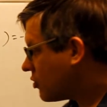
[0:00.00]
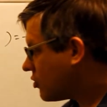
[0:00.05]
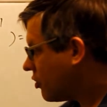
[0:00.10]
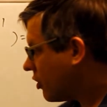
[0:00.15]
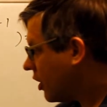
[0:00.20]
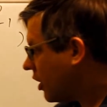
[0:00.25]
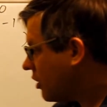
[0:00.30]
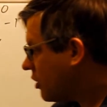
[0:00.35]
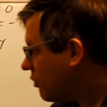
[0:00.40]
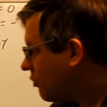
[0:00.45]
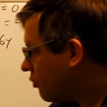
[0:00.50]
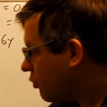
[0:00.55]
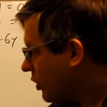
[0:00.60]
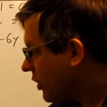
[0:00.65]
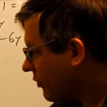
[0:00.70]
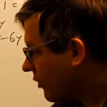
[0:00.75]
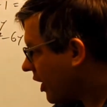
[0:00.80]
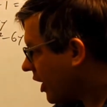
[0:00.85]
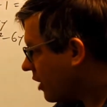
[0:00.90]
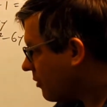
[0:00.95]
So again, we
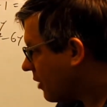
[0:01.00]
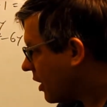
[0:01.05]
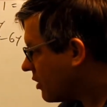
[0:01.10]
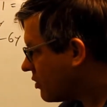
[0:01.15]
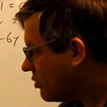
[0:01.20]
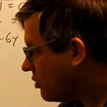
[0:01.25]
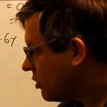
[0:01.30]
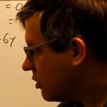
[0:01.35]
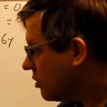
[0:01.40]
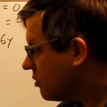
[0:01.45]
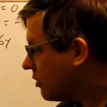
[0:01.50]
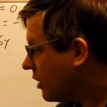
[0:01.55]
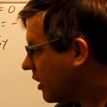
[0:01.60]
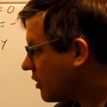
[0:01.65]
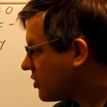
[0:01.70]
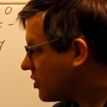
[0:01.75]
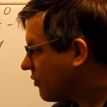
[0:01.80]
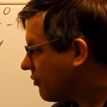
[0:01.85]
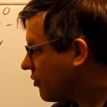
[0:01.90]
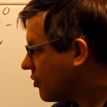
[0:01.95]
divide it by 2,
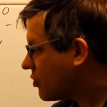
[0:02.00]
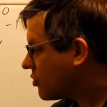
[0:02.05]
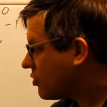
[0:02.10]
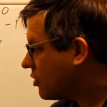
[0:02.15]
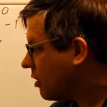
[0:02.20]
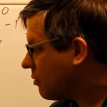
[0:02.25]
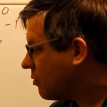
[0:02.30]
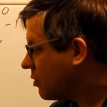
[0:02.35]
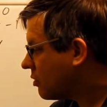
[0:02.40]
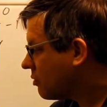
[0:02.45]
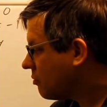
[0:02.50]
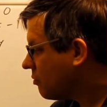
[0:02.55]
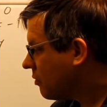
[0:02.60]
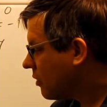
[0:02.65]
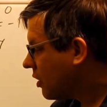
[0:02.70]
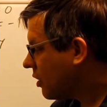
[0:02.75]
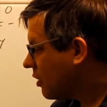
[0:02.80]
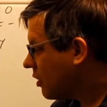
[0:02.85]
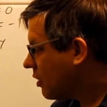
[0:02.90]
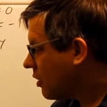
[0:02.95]
that's the first number,
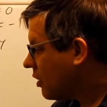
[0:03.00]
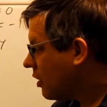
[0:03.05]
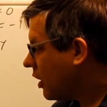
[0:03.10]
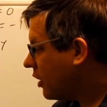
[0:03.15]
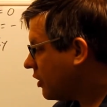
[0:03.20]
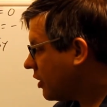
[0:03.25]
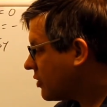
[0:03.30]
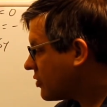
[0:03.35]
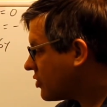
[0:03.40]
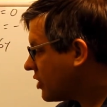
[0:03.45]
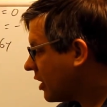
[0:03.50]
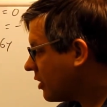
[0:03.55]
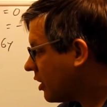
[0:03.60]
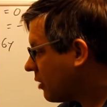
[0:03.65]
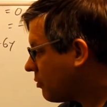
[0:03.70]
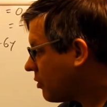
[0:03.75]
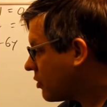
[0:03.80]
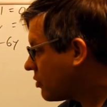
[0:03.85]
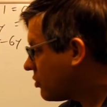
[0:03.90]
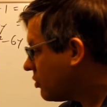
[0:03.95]
and then step
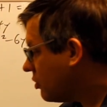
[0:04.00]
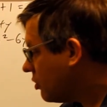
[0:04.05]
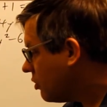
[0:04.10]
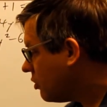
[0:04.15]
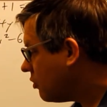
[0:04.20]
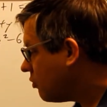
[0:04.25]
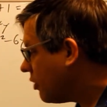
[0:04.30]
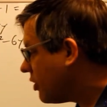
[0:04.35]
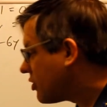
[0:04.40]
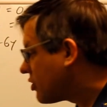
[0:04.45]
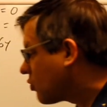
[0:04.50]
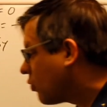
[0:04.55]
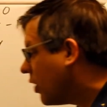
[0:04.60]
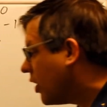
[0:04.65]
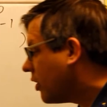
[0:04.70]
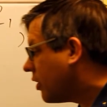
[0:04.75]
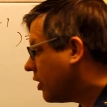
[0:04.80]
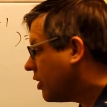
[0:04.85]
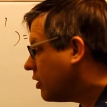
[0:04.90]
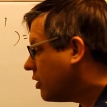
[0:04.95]
number 2, we
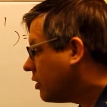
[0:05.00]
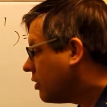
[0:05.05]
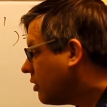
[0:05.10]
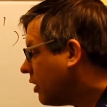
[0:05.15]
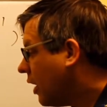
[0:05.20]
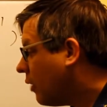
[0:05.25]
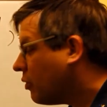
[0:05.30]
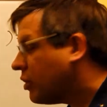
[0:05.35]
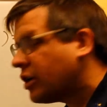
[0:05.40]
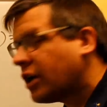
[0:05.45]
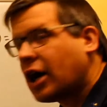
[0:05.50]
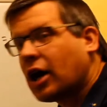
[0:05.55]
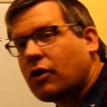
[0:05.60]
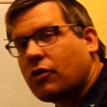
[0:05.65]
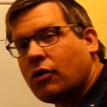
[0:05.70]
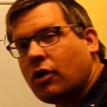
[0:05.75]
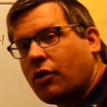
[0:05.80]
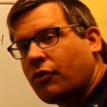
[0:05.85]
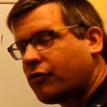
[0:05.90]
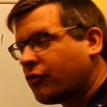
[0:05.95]
squared it, and we
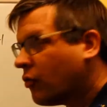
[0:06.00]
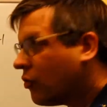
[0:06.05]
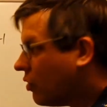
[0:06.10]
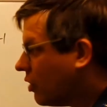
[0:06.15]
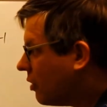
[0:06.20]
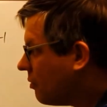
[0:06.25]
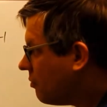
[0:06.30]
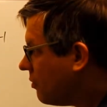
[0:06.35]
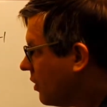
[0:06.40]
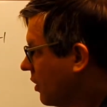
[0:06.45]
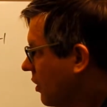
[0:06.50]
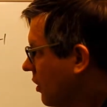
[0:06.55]
got a 4.